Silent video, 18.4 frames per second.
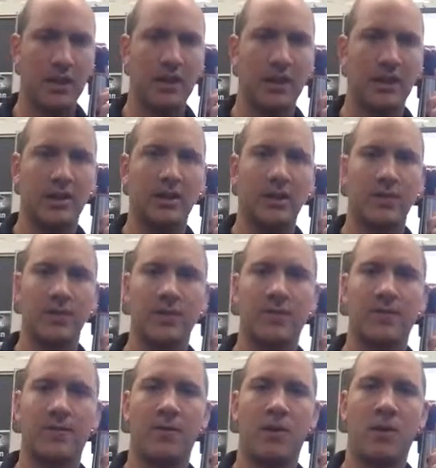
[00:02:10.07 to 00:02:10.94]
and it
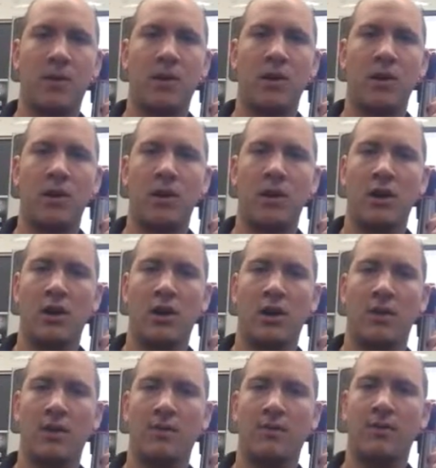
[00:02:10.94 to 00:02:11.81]
goes 4,
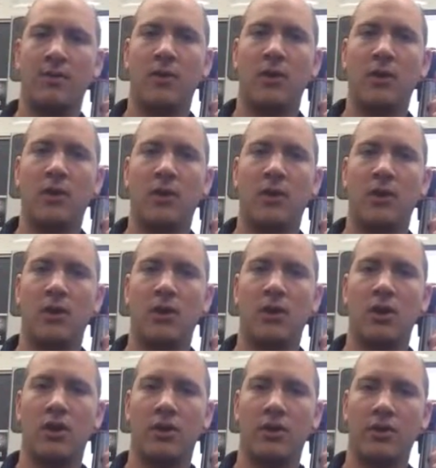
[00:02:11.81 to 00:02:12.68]
4,